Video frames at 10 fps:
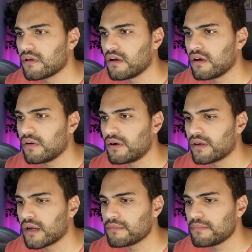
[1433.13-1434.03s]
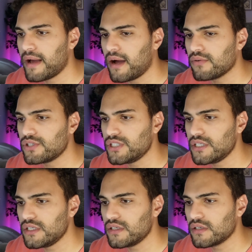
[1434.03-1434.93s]
Uh oh here comes
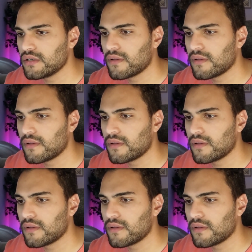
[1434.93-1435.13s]
Bowsy!